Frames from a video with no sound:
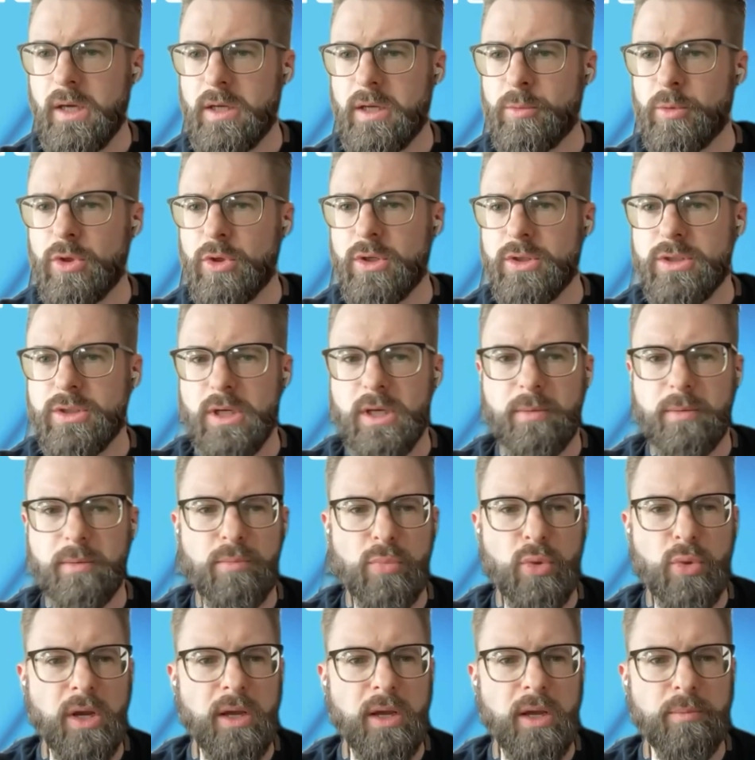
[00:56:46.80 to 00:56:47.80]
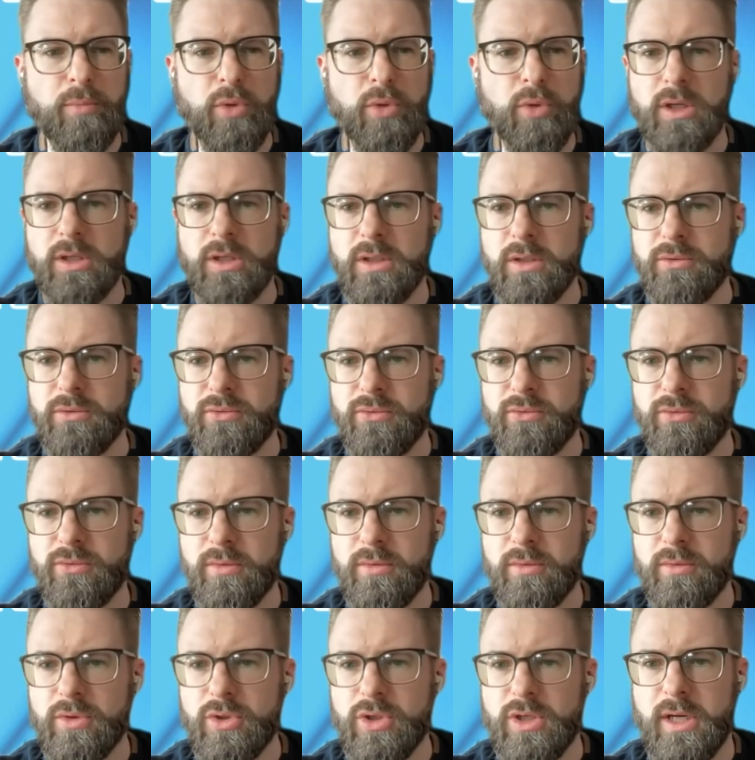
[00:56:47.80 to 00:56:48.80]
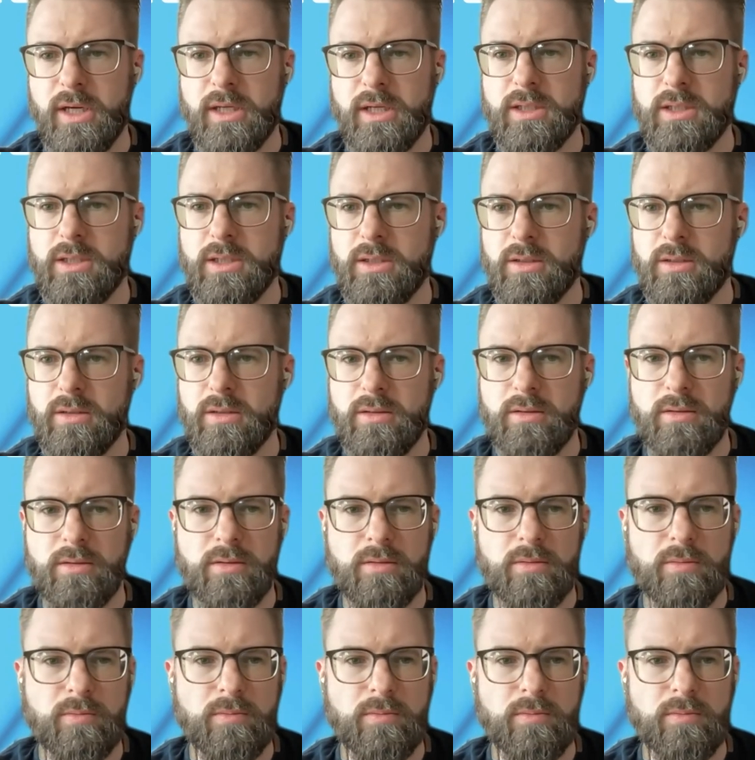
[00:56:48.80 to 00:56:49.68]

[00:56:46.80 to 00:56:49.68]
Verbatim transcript: yeah, and I would also add prior predictive checks.